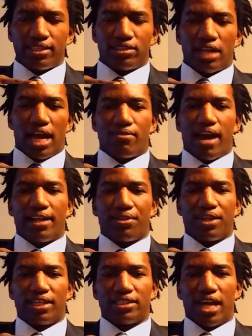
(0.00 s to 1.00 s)
Start writing
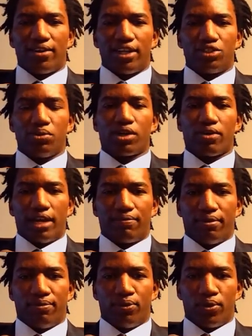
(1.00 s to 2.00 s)
things down that you are
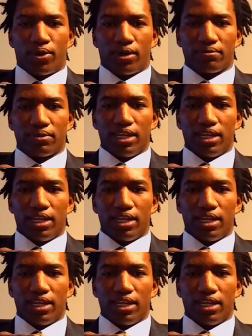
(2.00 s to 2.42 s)
grateful for.